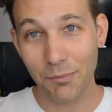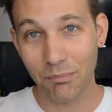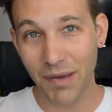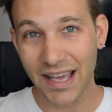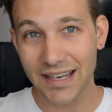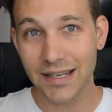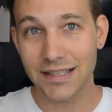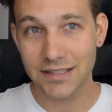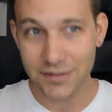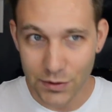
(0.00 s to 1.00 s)
but
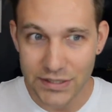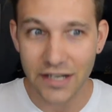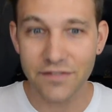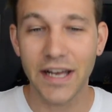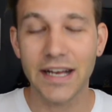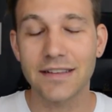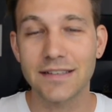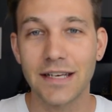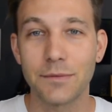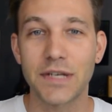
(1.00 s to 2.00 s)
so terrifying at
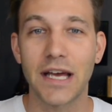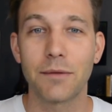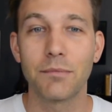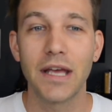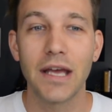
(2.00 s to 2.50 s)
the same time.